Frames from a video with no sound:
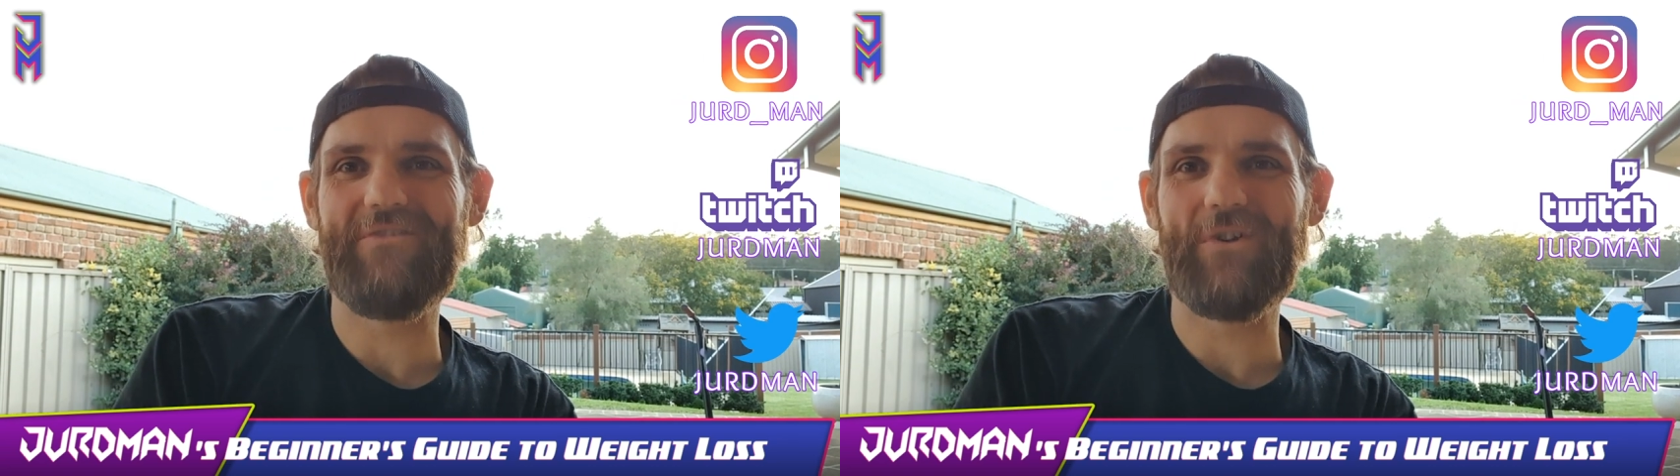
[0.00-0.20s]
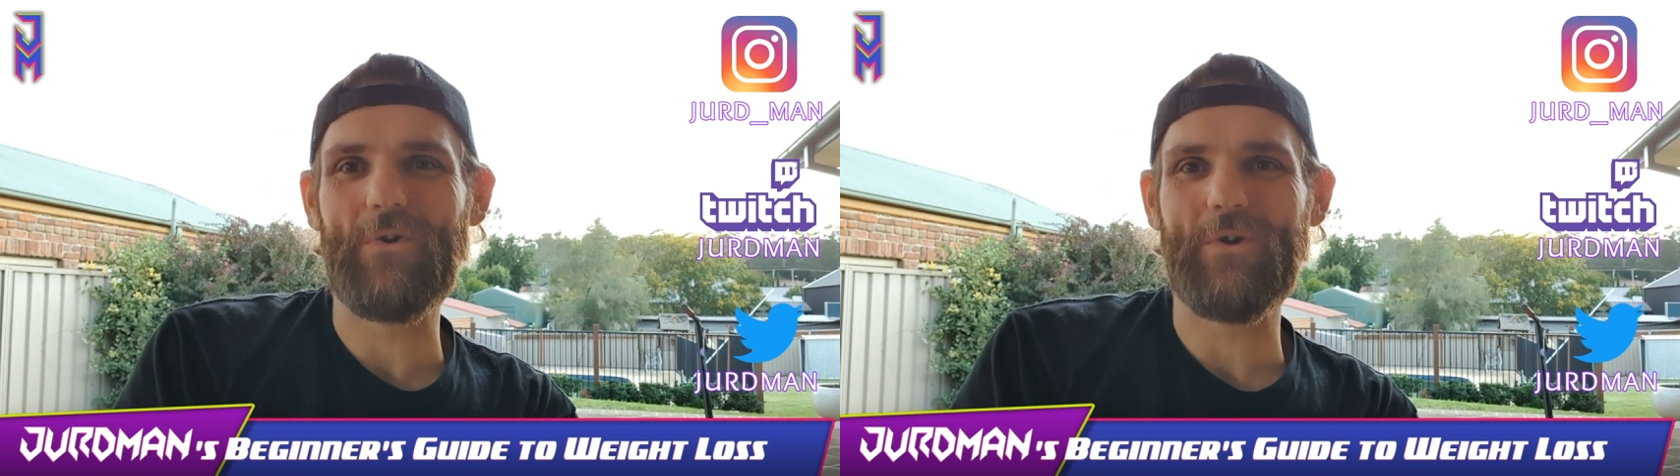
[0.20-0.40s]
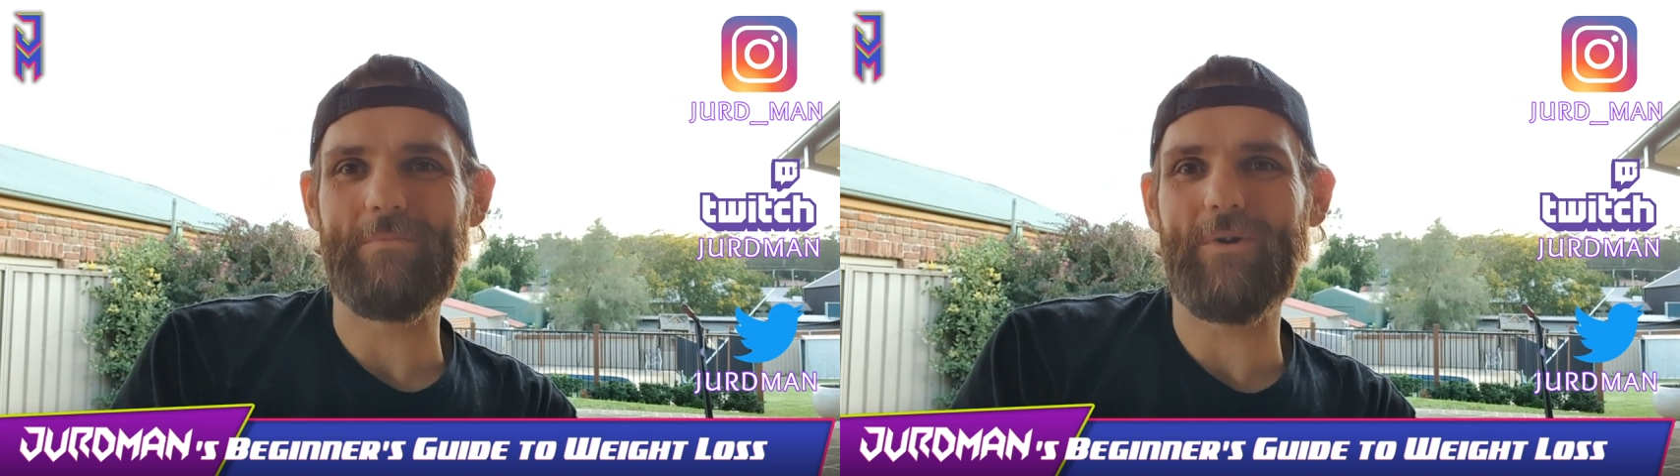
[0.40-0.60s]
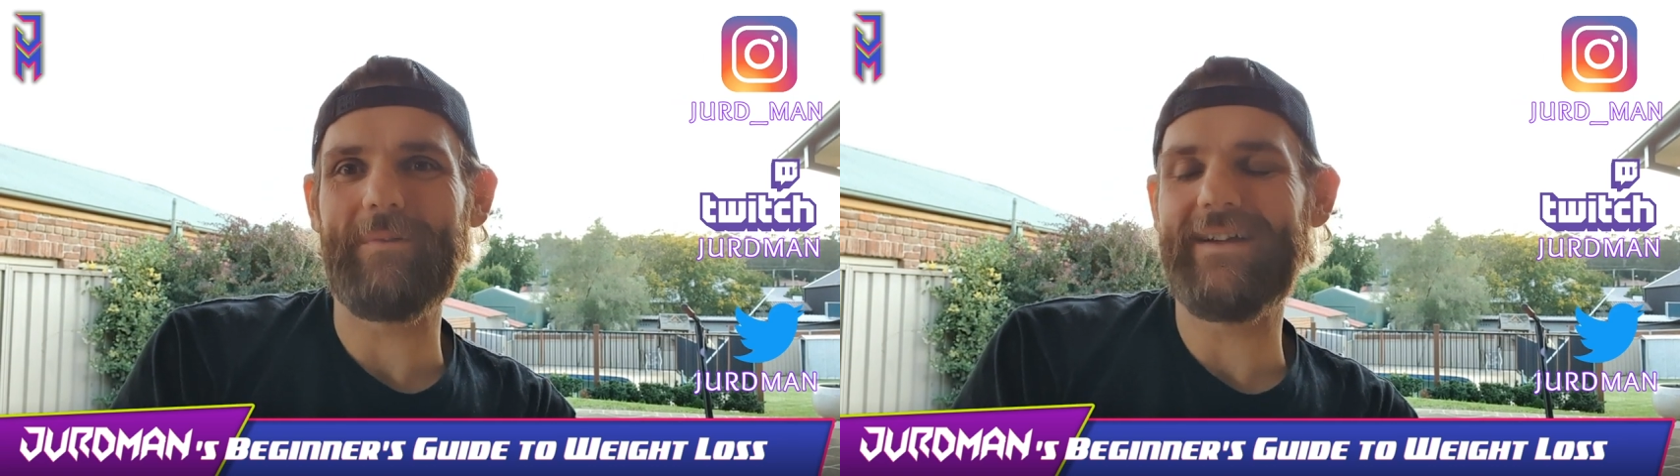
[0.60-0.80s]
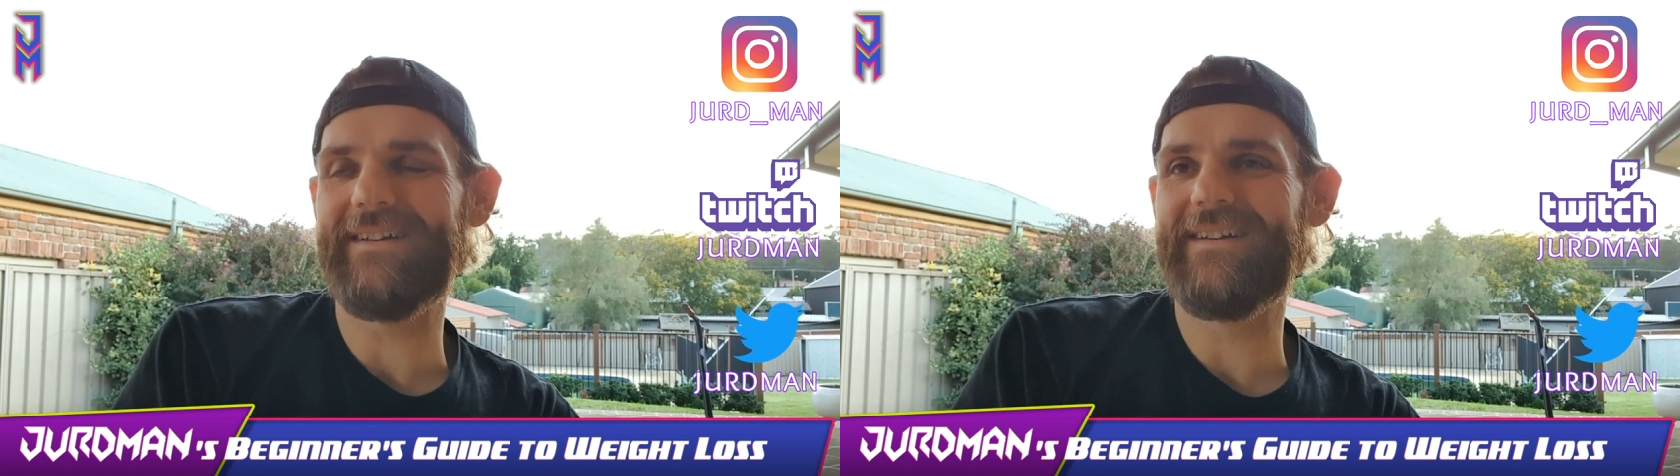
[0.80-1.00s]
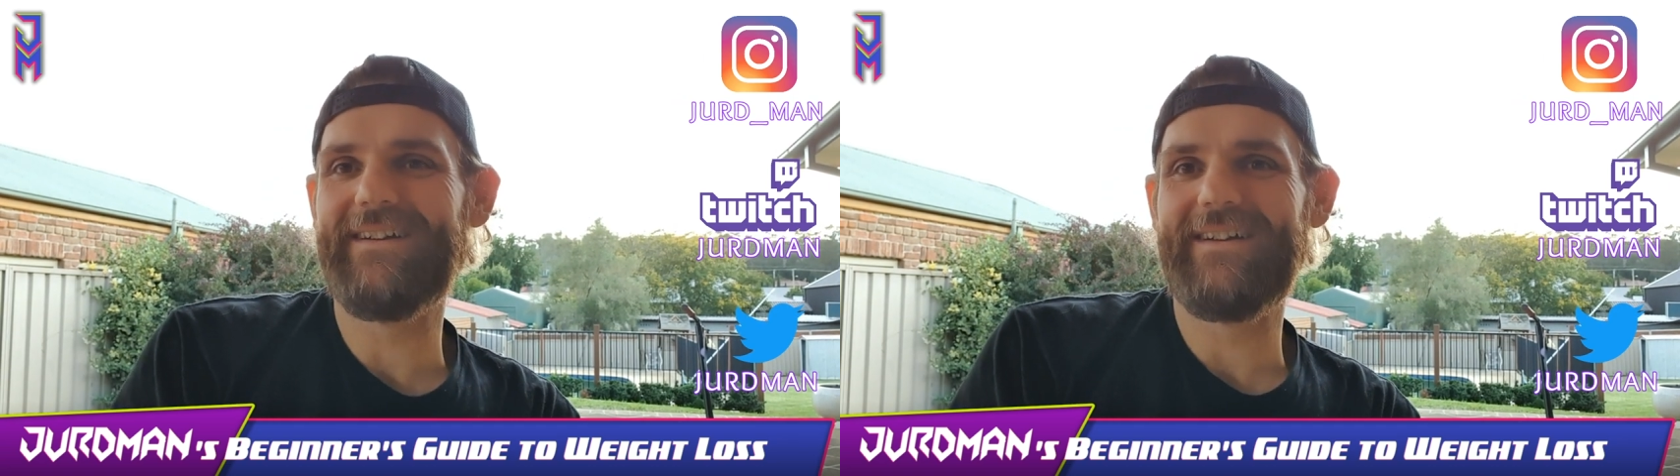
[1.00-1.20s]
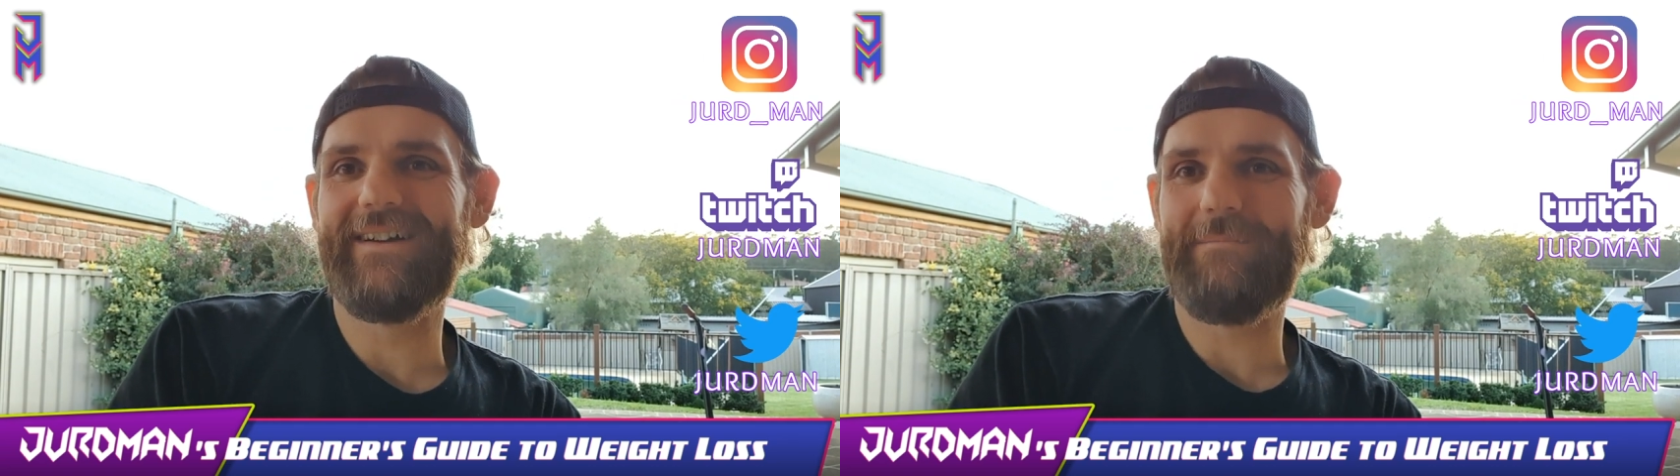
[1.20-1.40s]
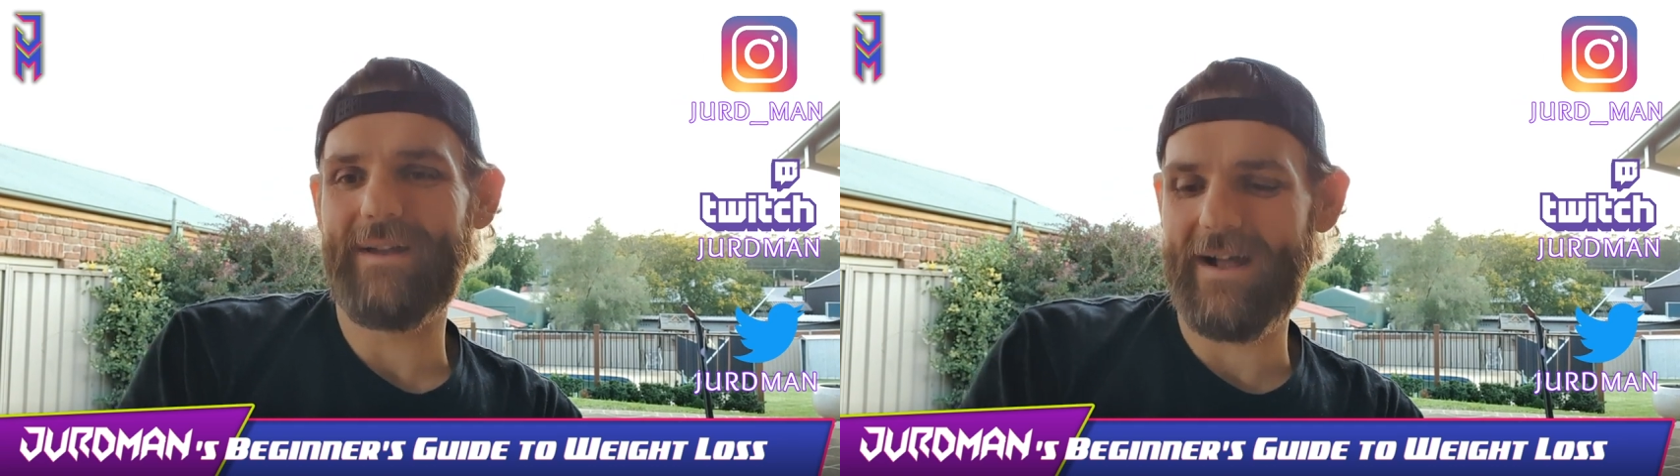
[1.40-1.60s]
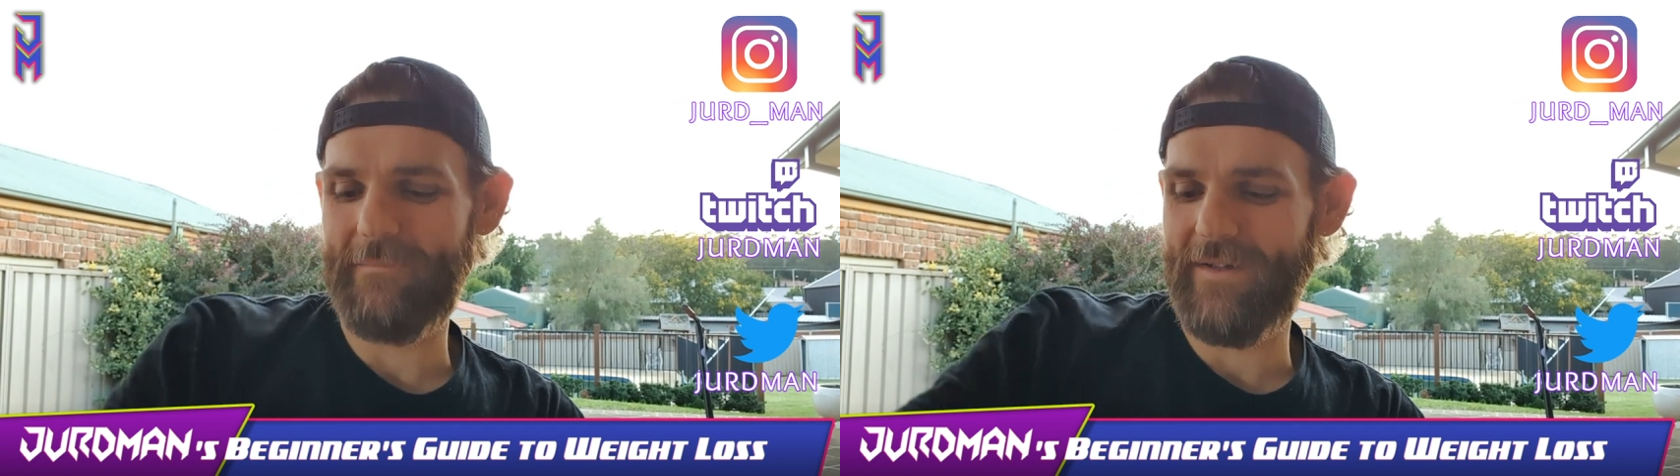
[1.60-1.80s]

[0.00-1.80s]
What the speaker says: record it properly. But I